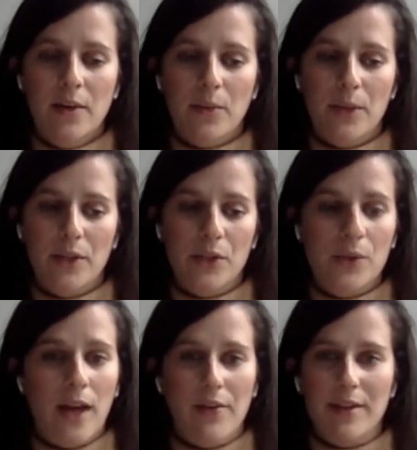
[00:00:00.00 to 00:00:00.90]
We
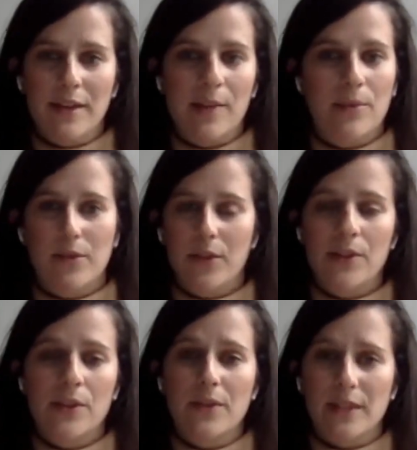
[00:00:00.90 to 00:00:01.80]
do have examples
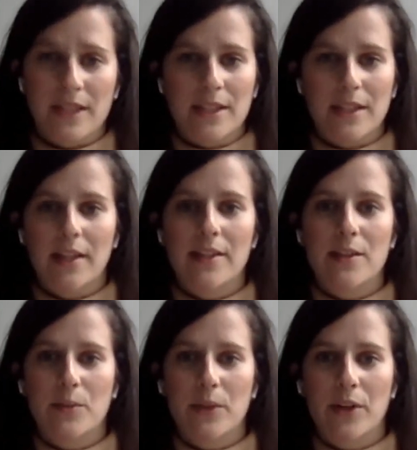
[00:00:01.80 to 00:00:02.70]
also in these
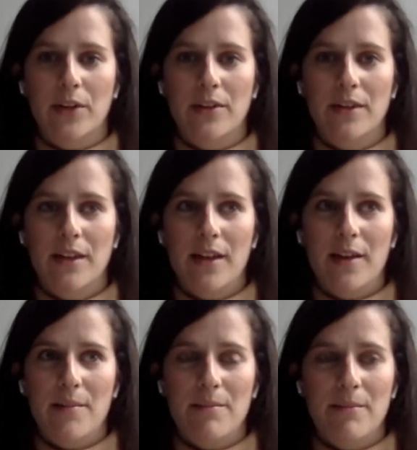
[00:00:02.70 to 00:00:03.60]
days where
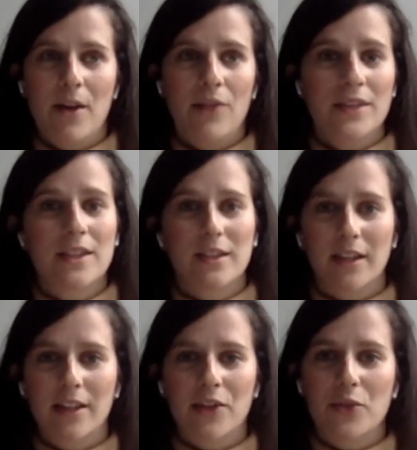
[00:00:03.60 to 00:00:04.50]
um,
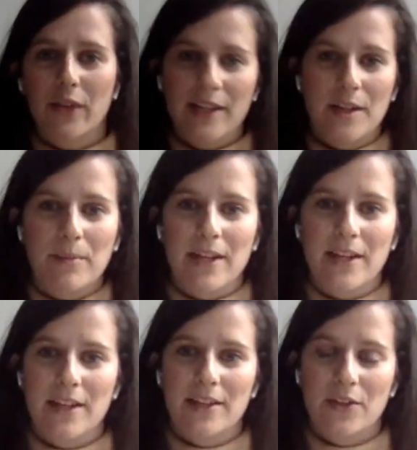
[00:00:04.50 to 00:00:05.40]
obviously trading
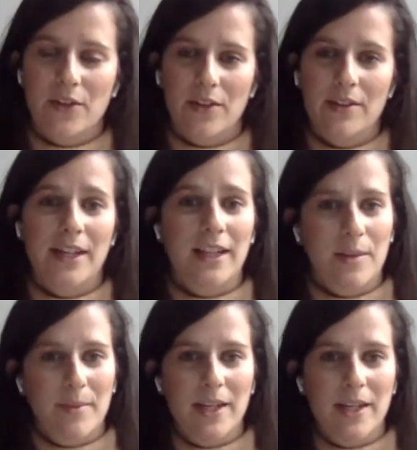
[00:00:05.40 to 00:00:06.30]
meetings are daily
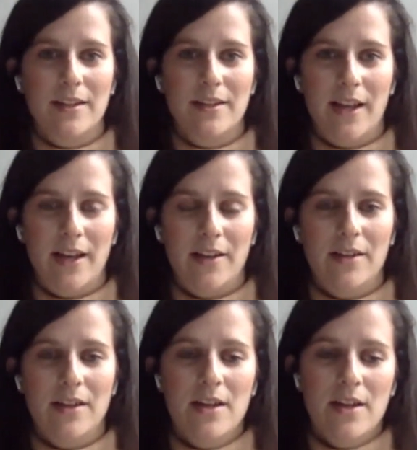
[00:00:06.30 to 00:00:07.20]
meetings and
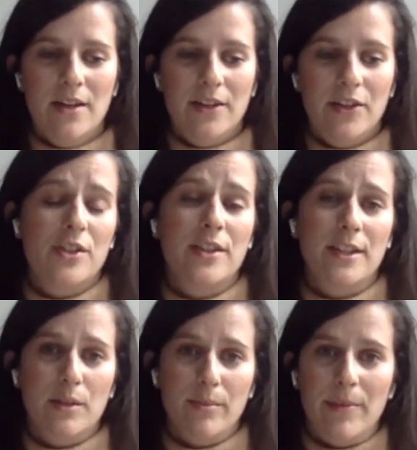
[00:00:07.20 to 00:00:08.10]
decisions
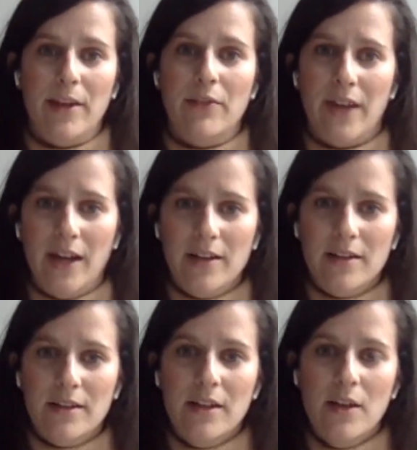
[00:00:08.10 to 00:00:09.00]
need to be made fast.
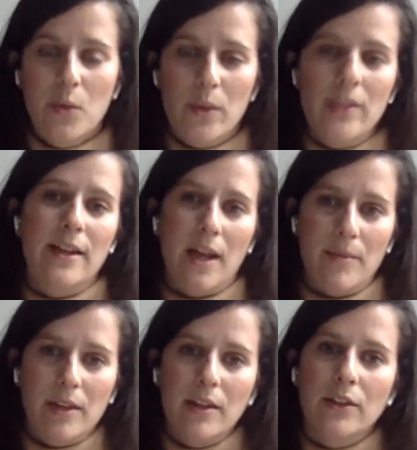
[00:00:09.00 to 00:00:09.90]
With
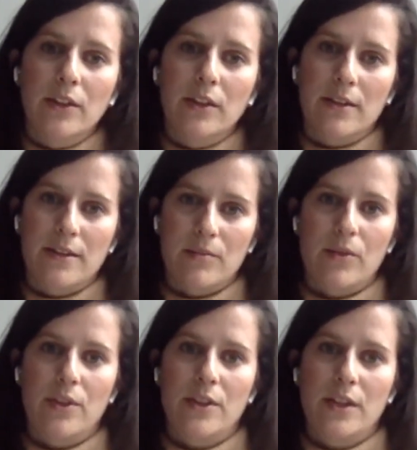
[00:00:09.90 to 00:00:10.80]
dynamic yield, our
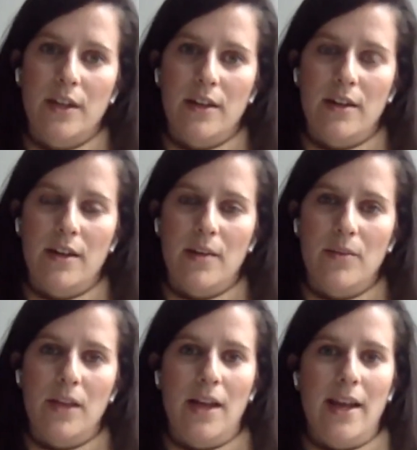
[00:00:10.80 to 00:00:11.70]
customers can
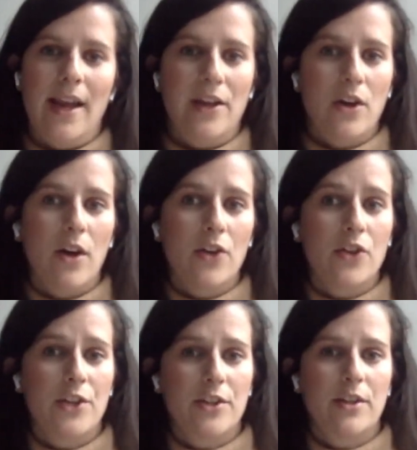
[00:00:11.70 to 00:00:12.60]
apply ad hoc
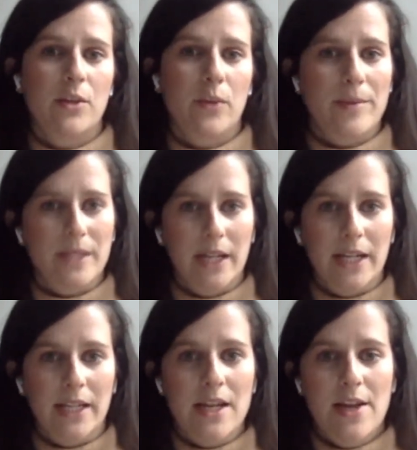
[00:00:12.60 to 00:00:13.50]
changes on the
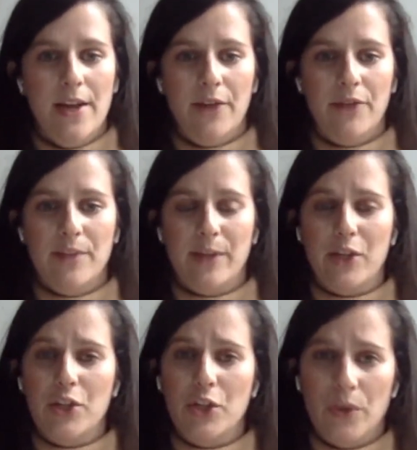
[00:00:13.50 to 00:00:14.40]
website. If it's by
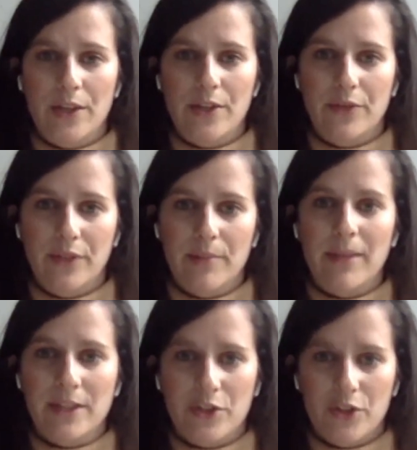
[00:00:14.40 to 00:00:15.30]
showing different
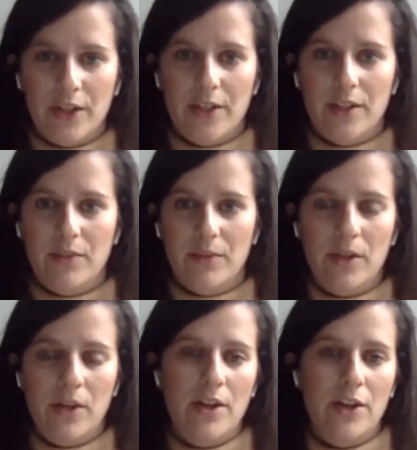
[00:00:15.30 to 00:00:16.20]
messages
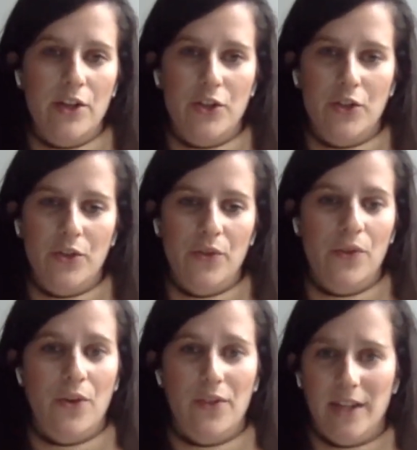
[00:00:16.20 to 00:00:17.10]
regarding to
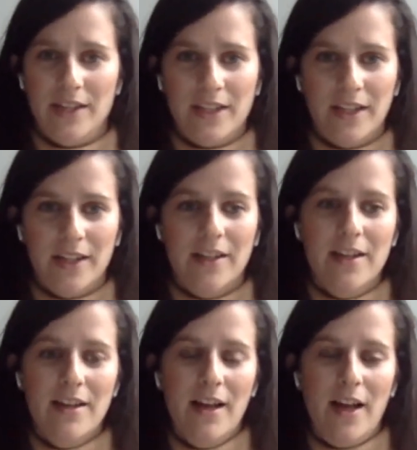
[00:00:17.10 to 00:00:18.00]
COVID-19,
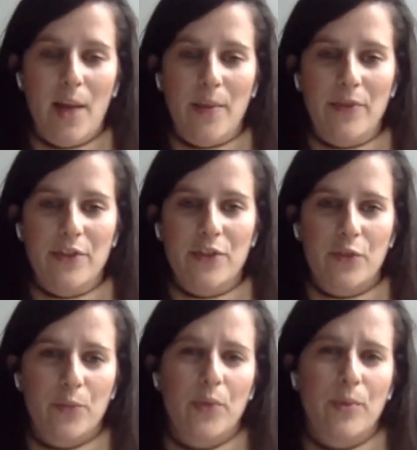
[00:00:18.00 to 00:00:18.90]
um, if it's
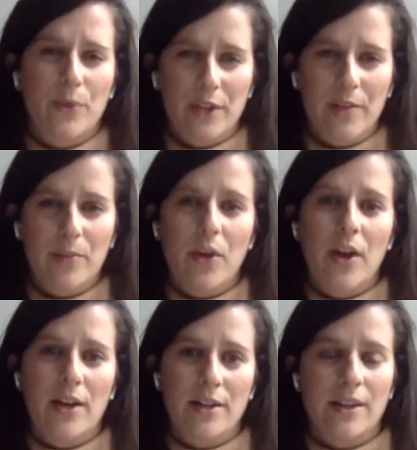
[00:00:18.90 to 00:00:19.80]
for promoting
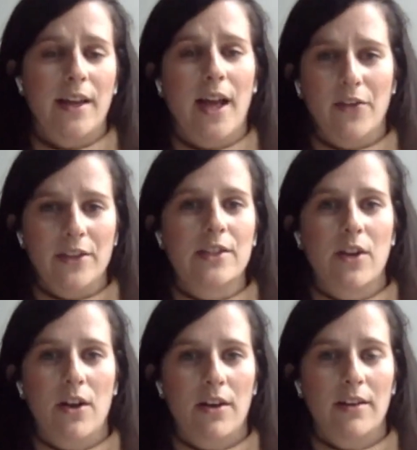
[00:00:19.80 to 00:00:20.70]
products that they have in
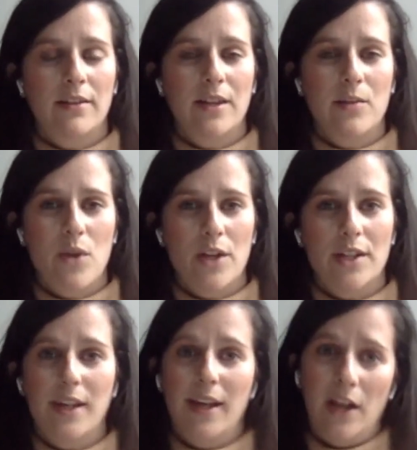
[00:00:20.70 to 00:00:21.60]
stock and they want
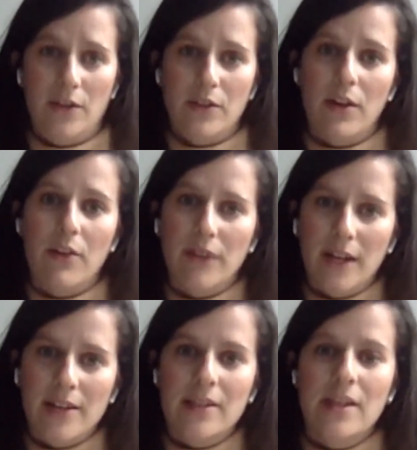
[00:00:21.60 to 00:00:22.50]
to get out of stock
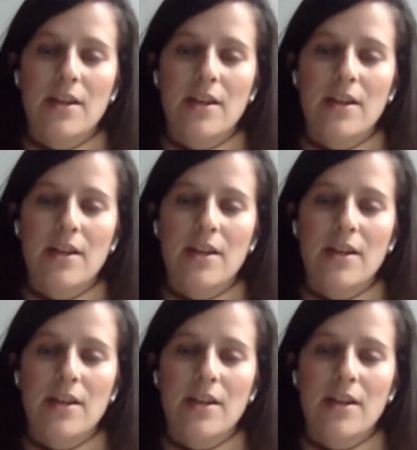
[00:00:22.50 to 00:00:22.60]
fast.